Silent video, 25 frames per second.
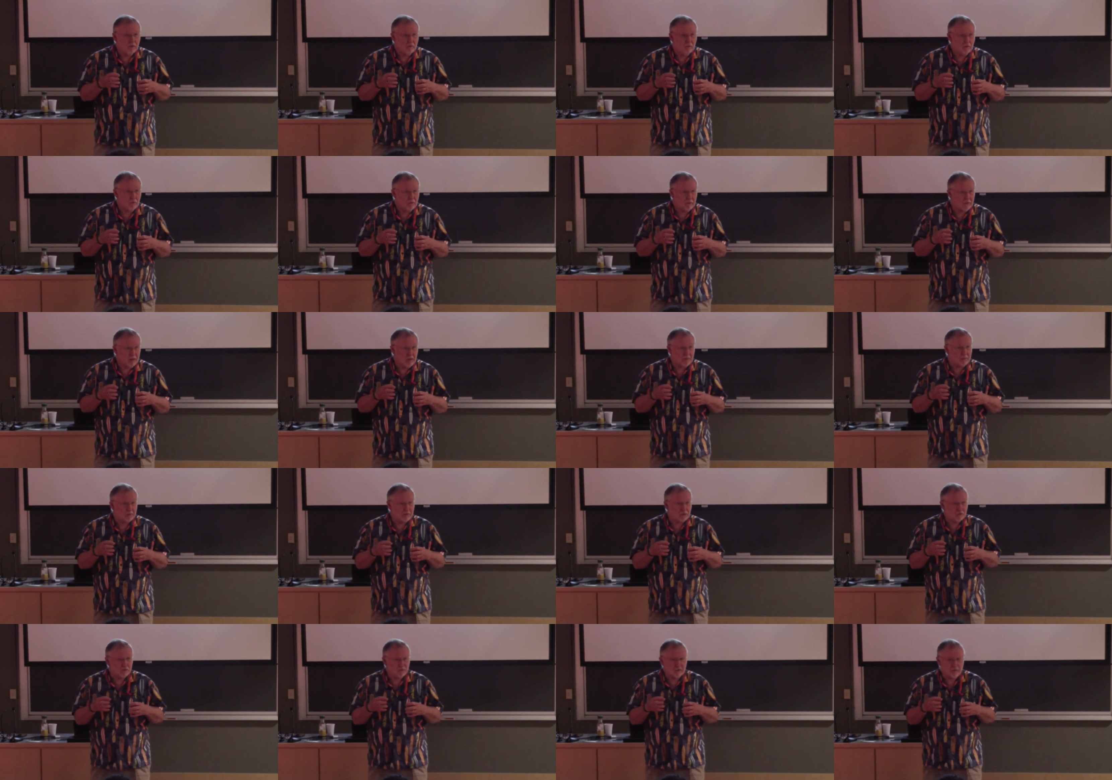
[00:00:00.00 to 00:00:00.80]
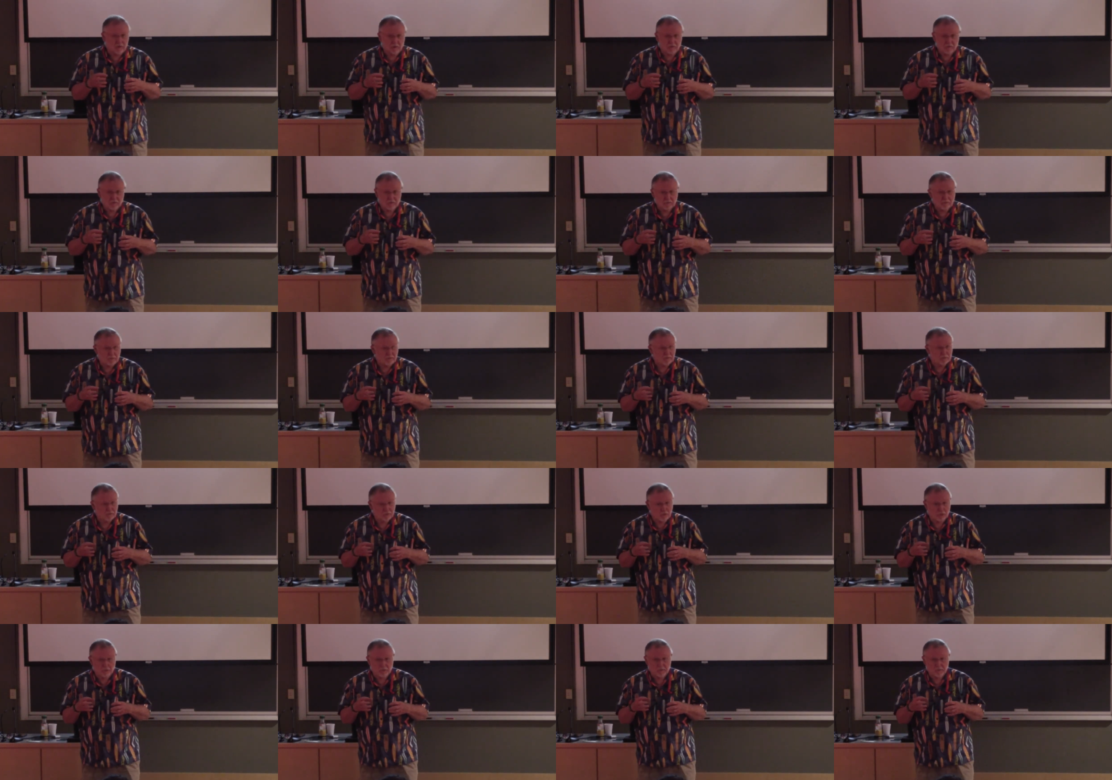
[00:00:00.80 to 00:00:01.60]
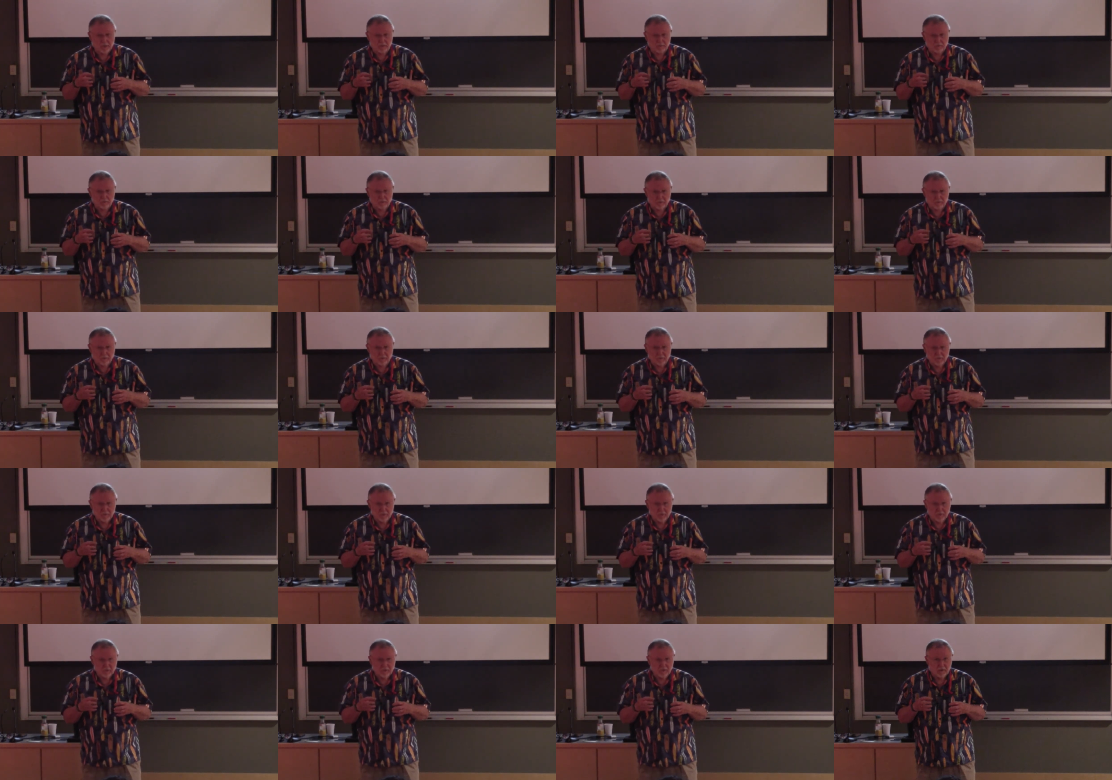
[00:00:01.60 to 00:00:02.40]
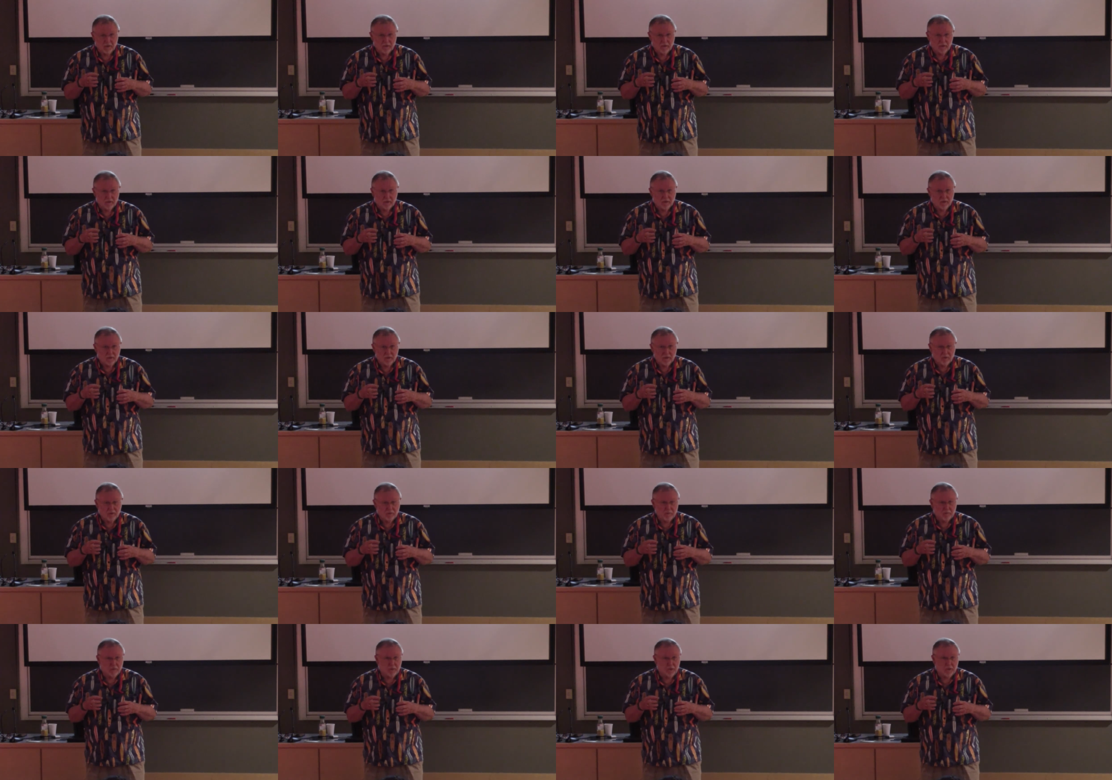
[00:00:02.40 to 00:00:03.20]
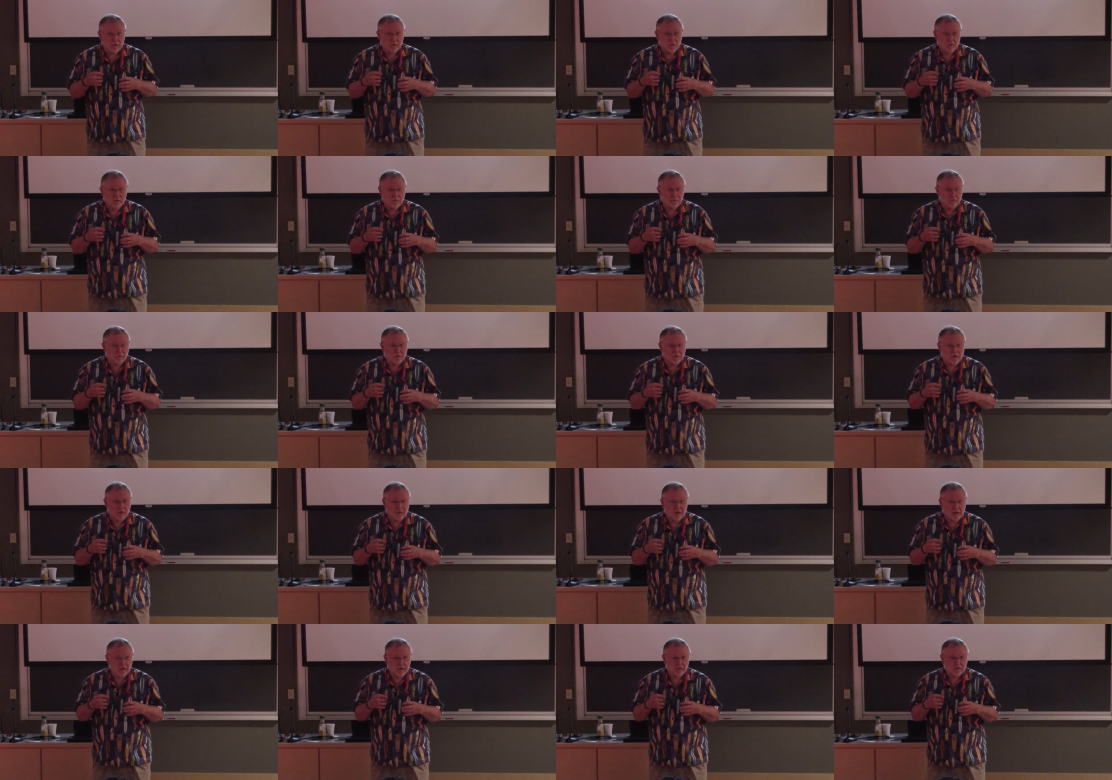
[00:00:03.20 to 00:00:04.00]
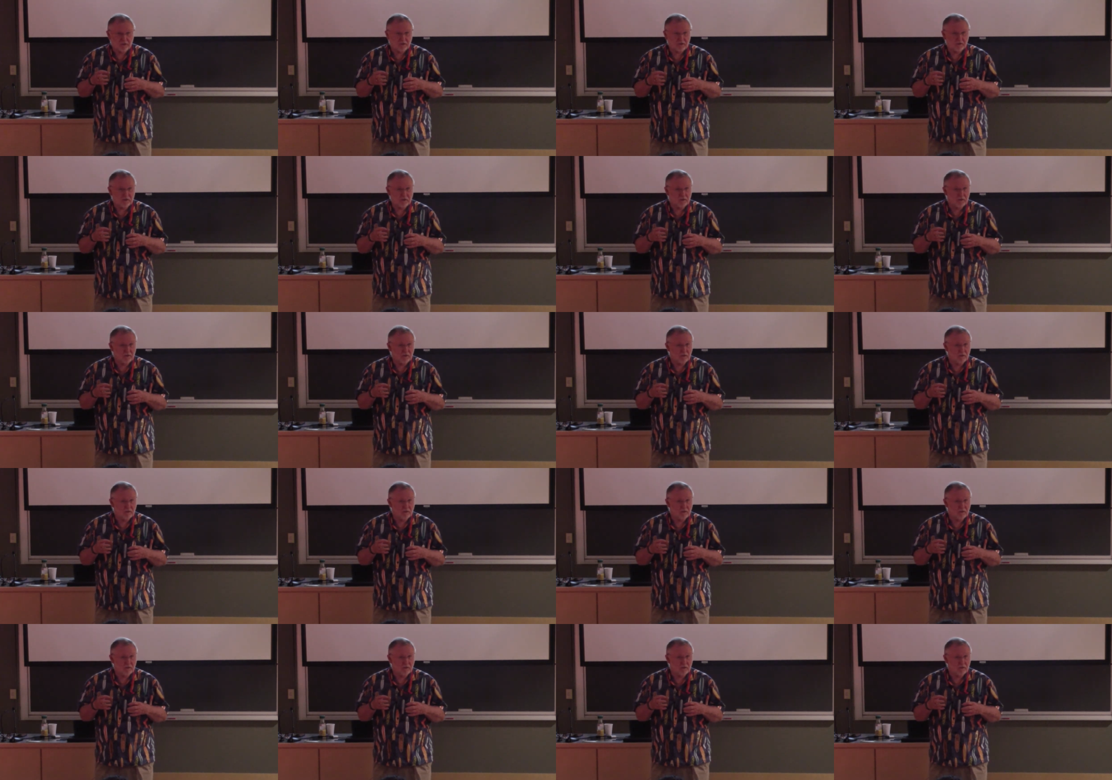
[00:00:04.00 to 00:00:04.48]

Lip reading: 1 atmosphere, no problem. But over the last